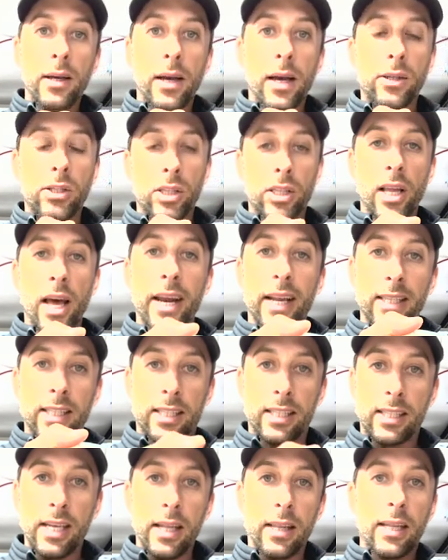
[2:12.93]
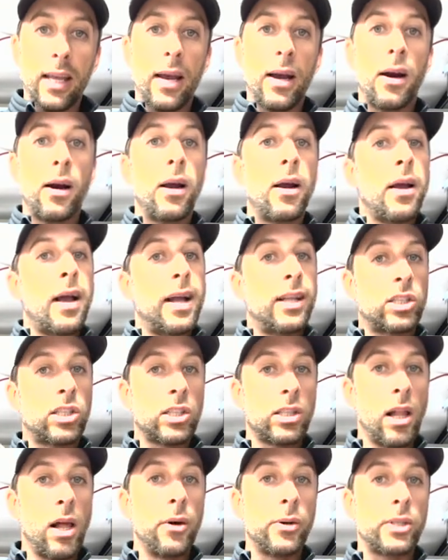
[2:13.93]
and just let it sit there and
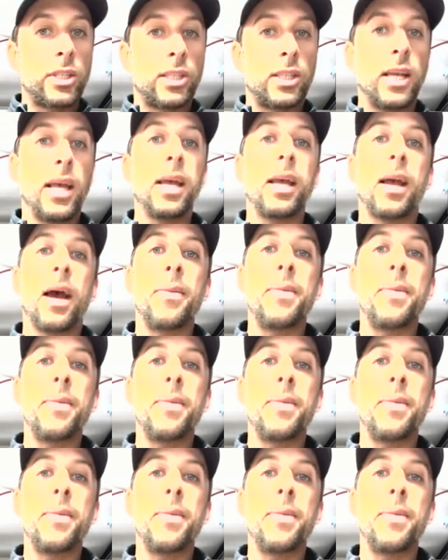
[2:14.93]
slow sink,